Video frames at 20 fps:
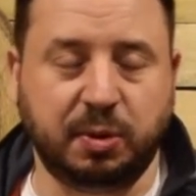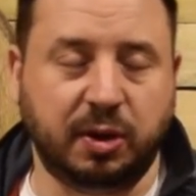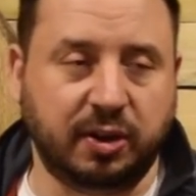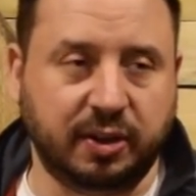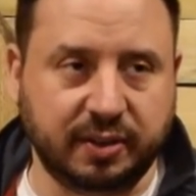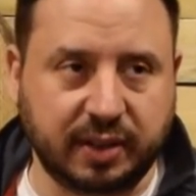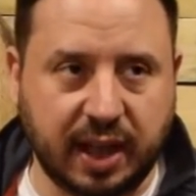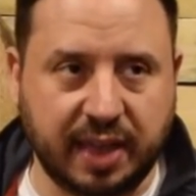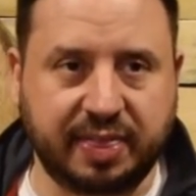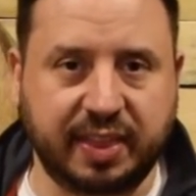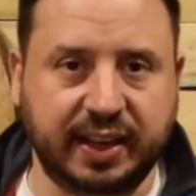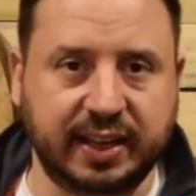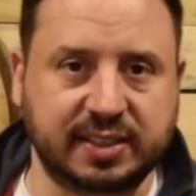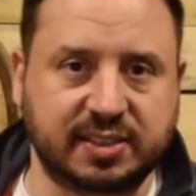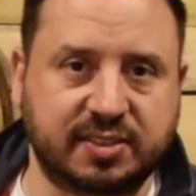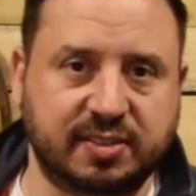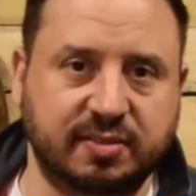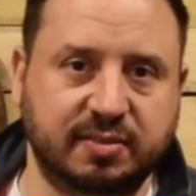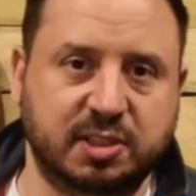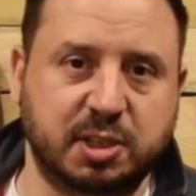Well, I think
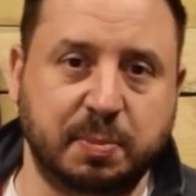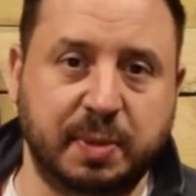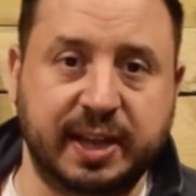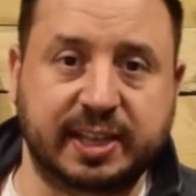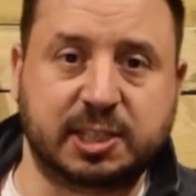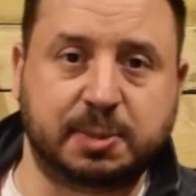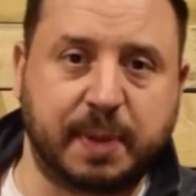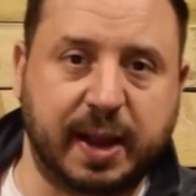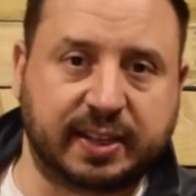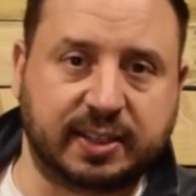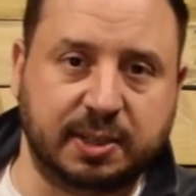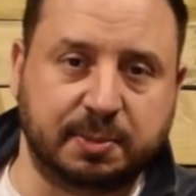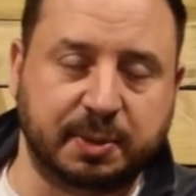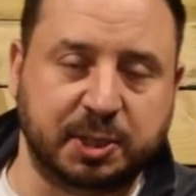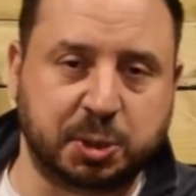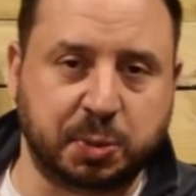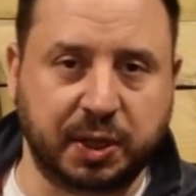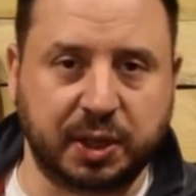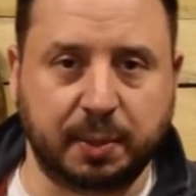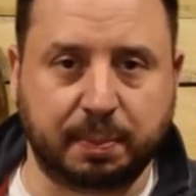it's to be expected
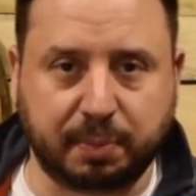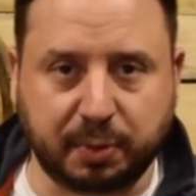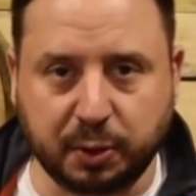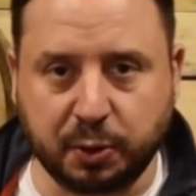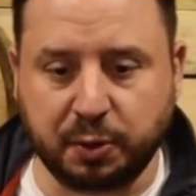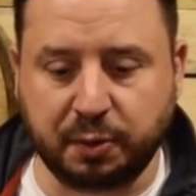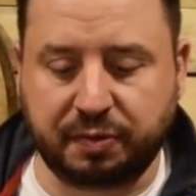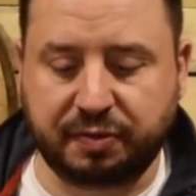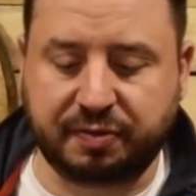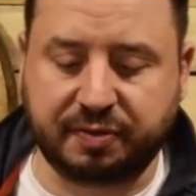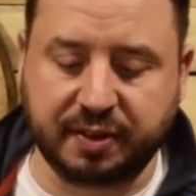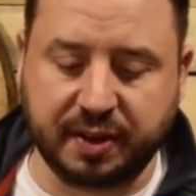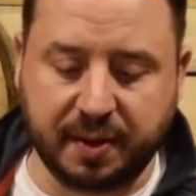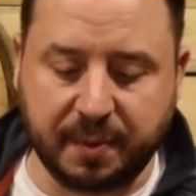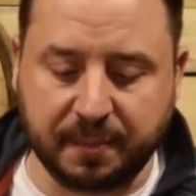between the proof,